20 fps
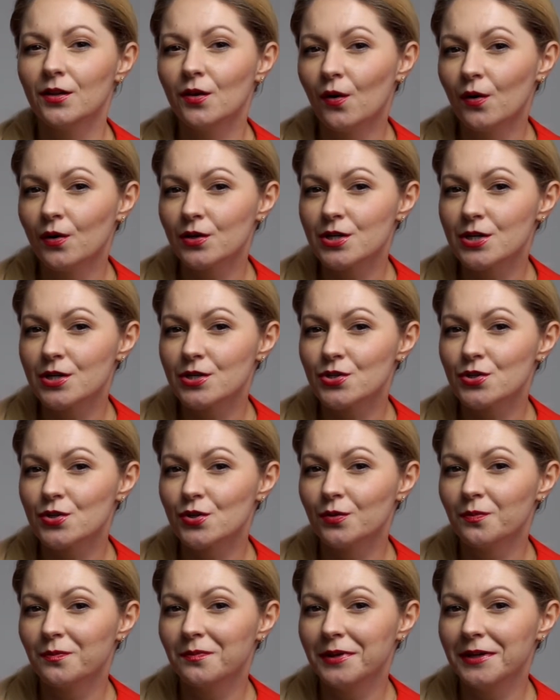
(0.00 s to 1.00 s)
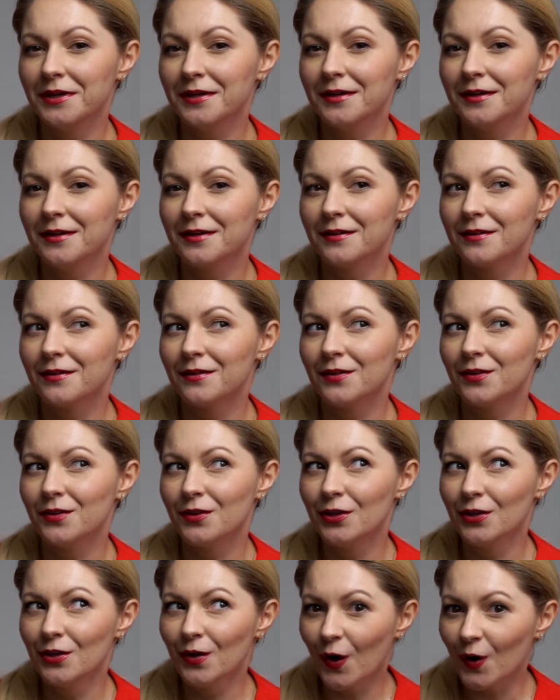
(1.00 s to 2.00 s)
order to be
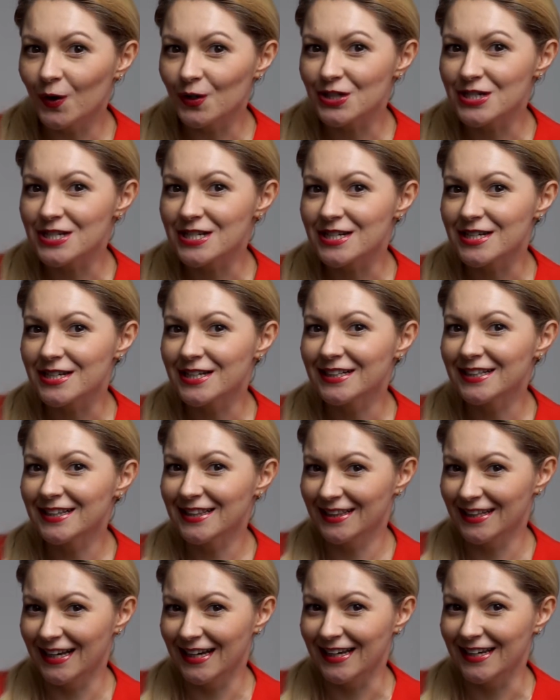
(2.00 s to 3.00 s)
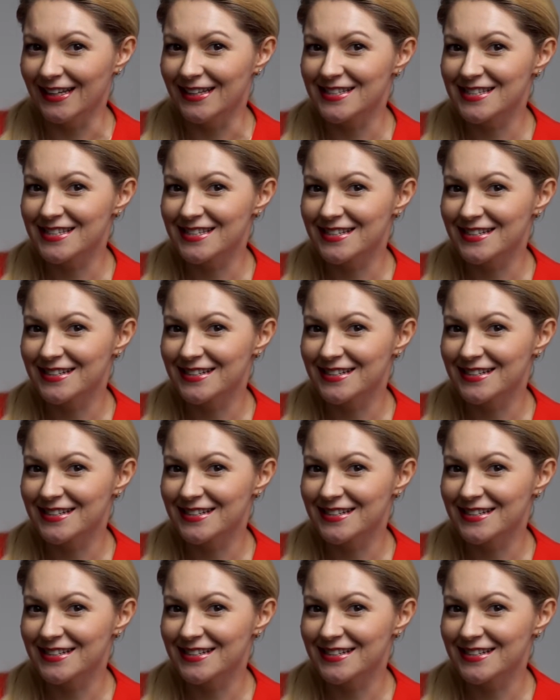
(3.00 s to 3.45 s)
not late.